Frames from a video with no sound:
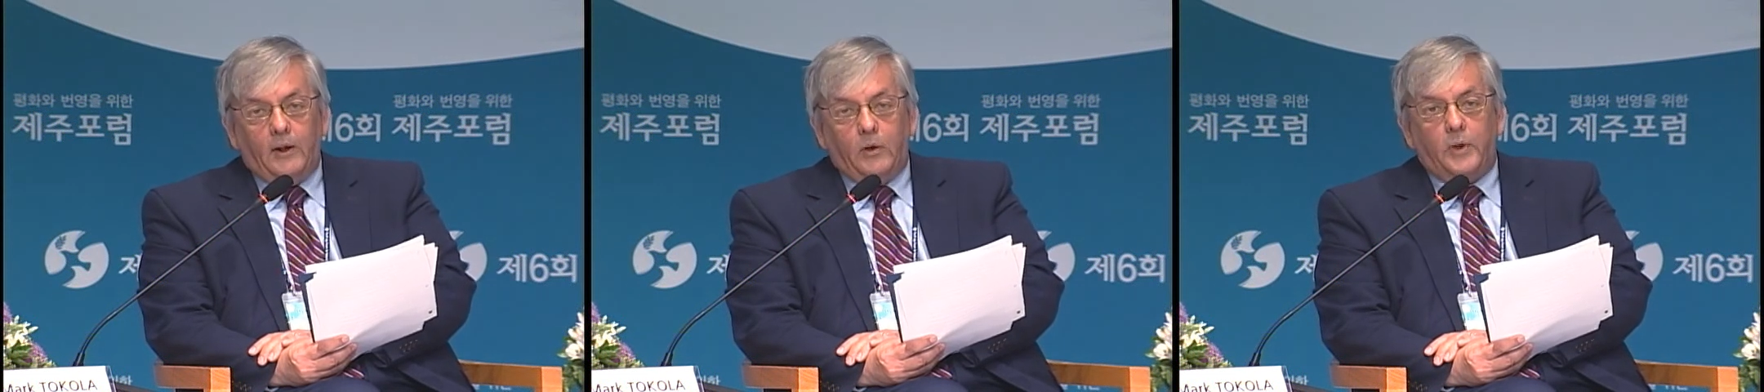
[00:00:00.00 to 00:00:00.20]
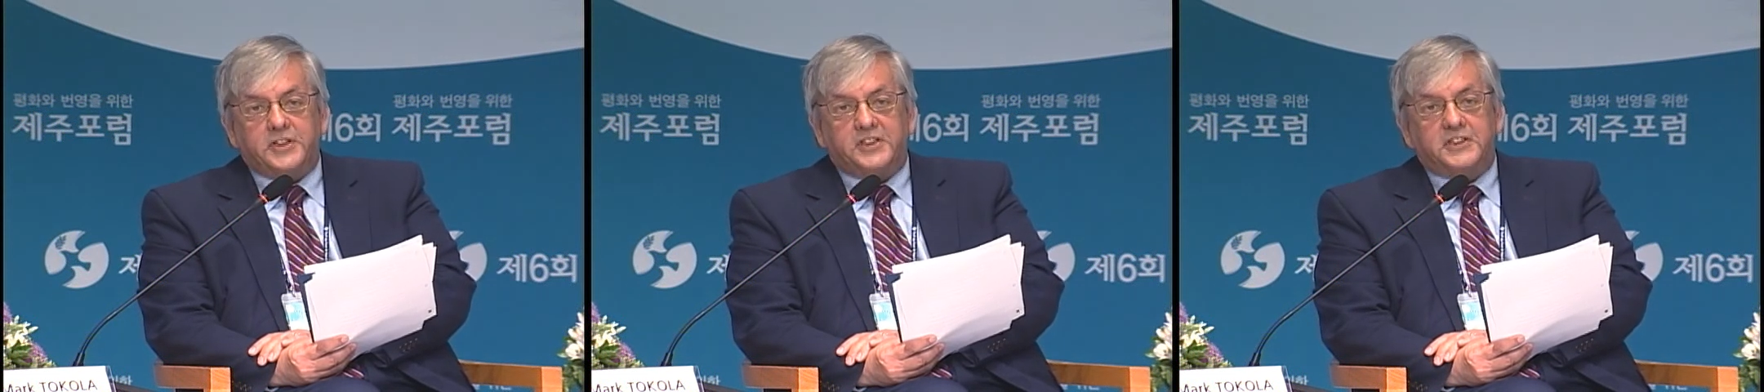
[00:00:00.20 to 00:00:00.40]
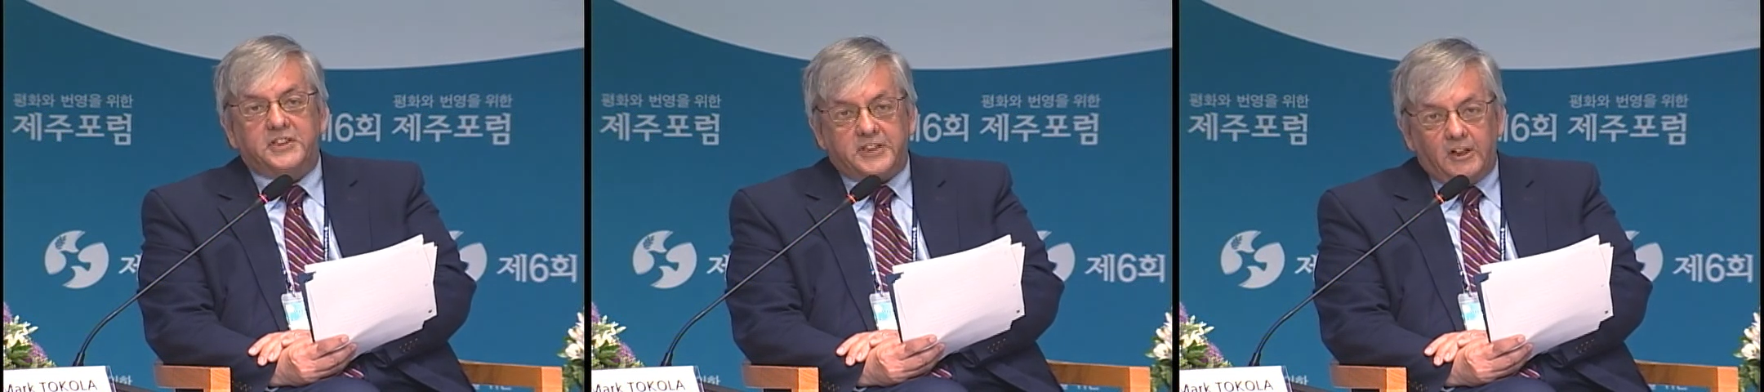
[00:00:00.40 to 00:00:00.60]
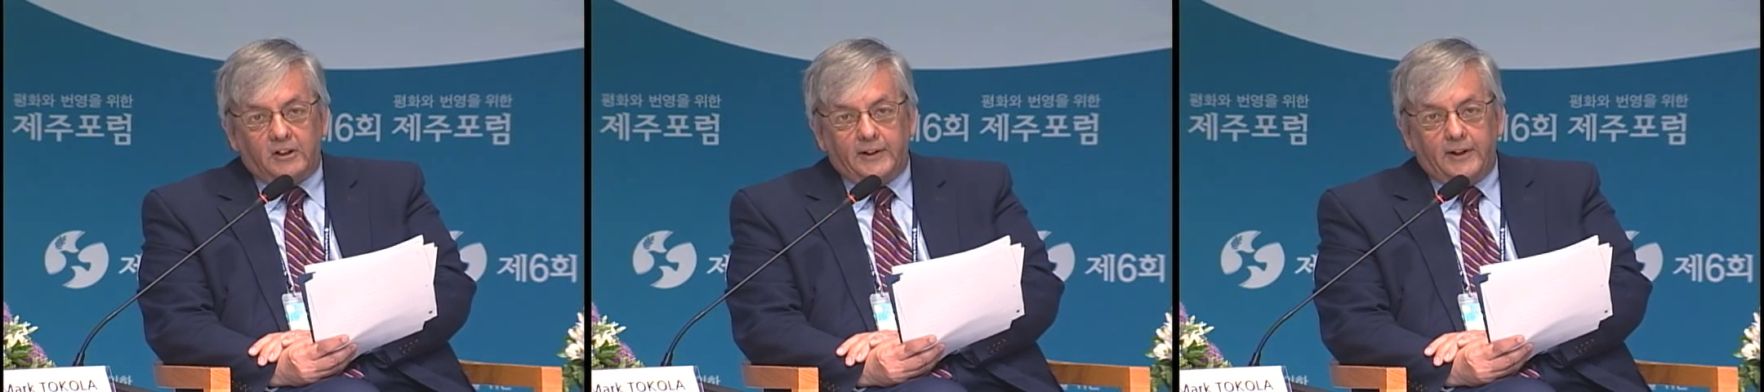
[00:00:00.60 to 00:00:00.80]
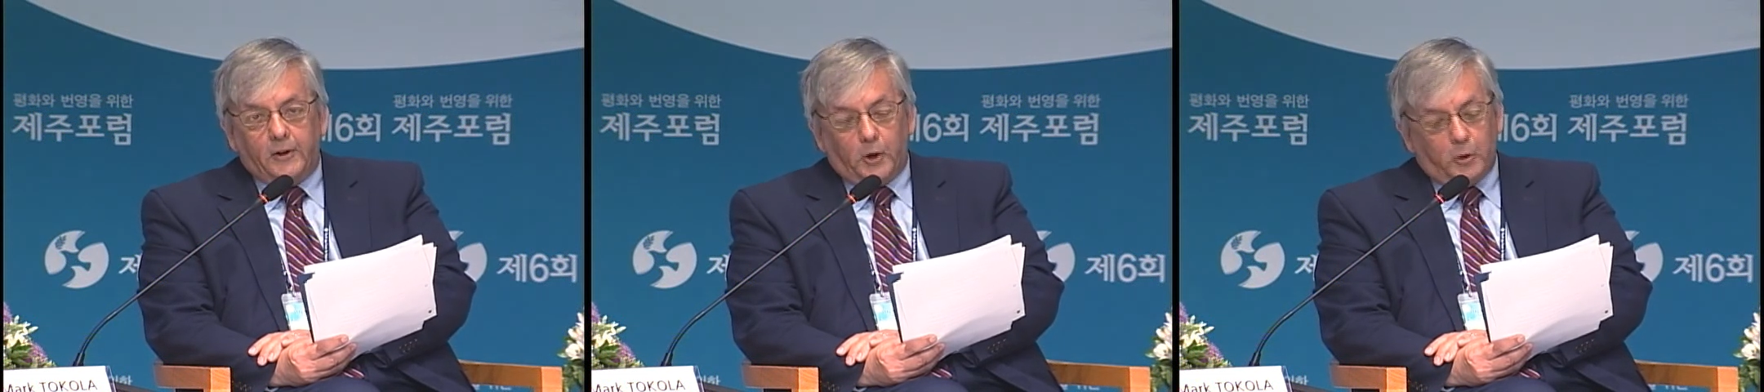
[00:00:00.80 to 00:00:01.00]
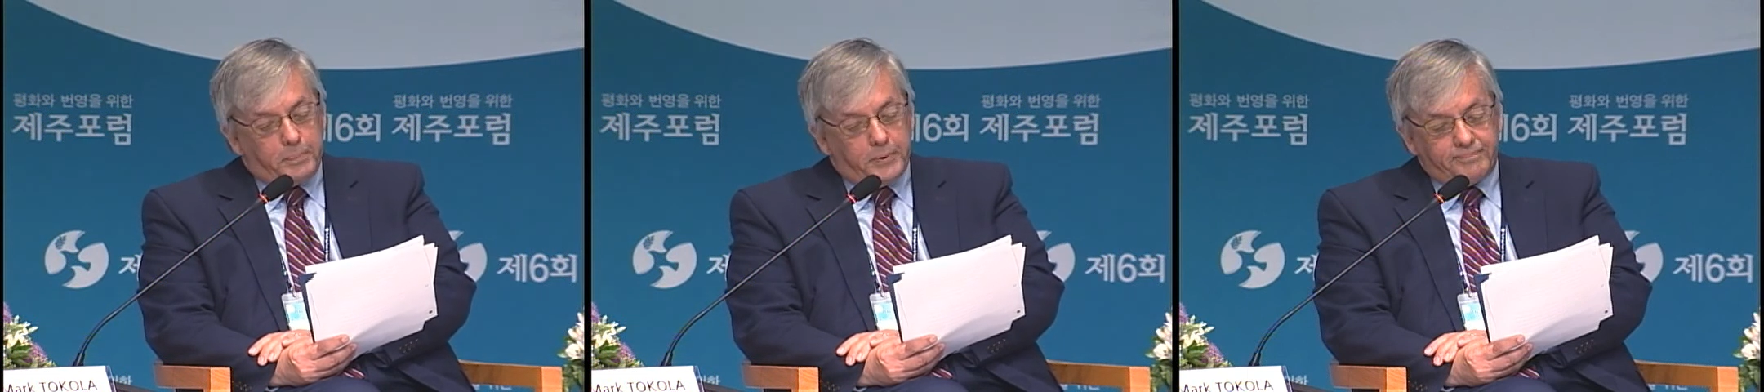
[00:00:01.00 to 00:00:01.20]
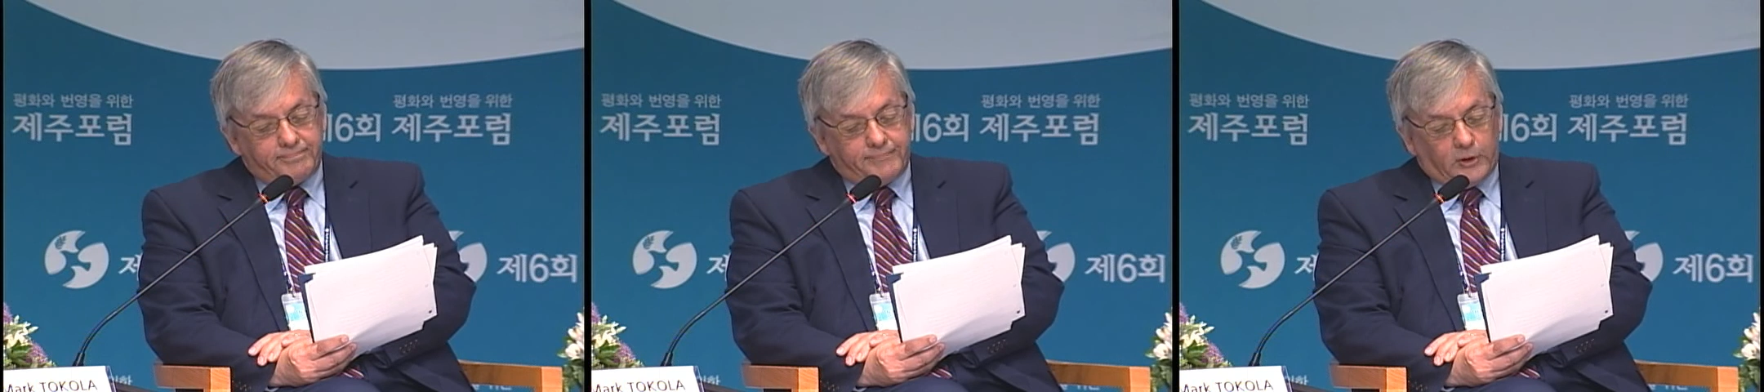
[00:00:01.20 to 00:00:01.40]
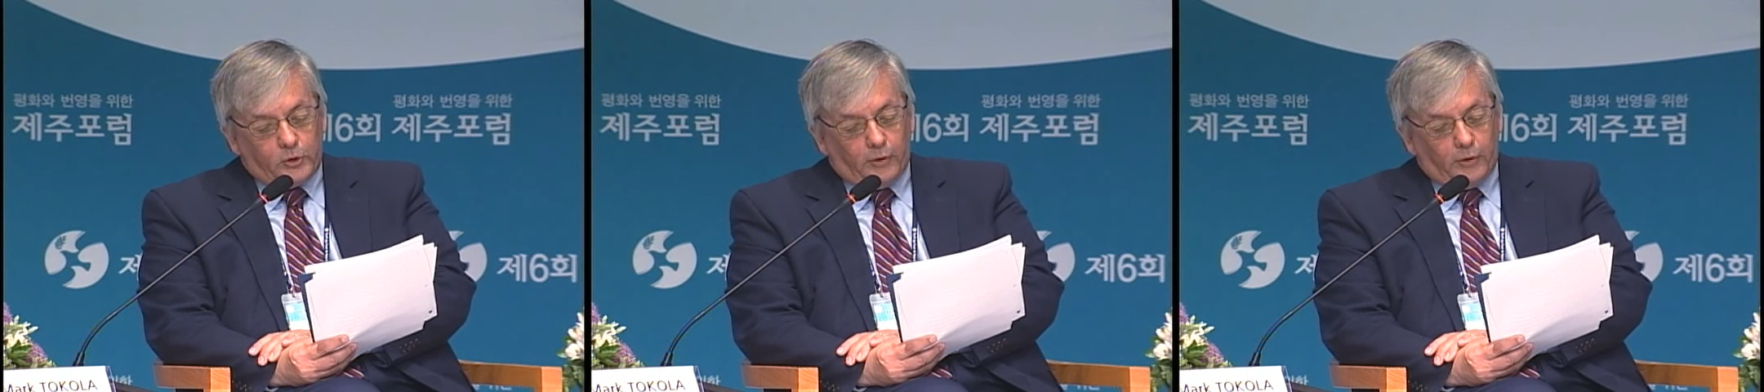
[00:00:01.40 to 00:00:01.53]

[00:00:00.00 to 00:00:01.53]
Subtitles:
We sincerely hope that